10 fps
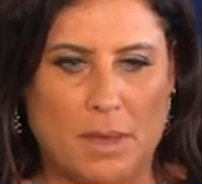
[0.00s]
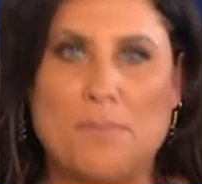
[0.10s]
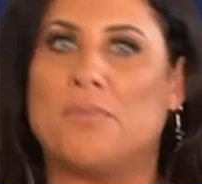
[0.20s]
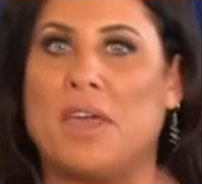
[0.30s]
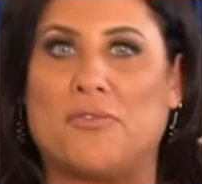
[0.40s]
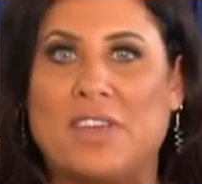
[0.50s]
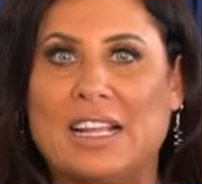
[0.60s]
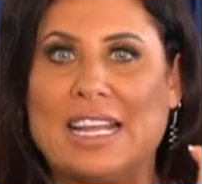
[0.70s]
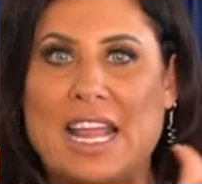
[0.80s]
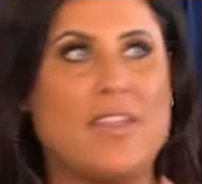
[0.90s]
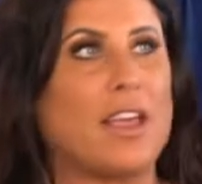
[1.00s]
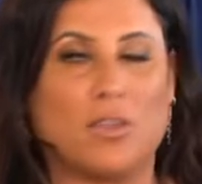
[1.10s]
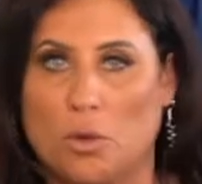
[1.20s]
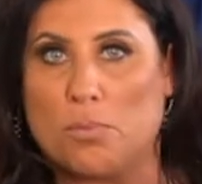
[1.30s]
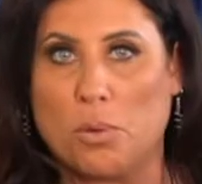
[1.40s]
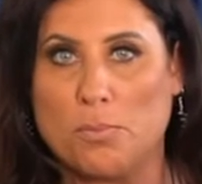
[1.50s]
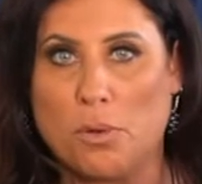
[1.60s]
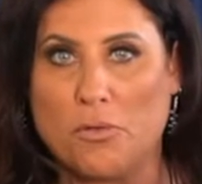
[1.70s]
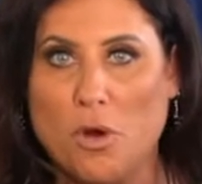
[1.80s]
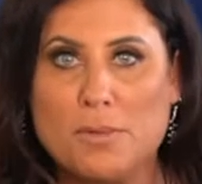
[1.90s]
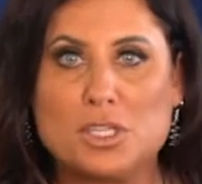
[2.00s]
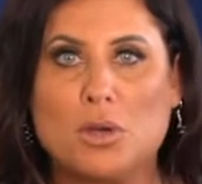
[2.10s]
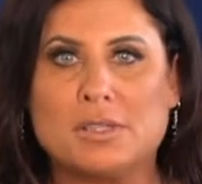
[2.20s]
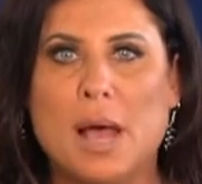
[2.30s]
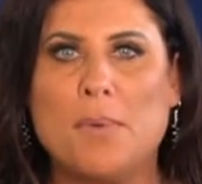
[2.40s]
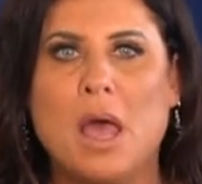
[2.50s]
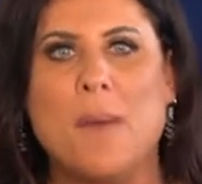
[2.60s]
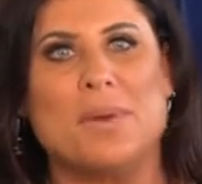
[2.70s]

they feel it and they, their performance goes up,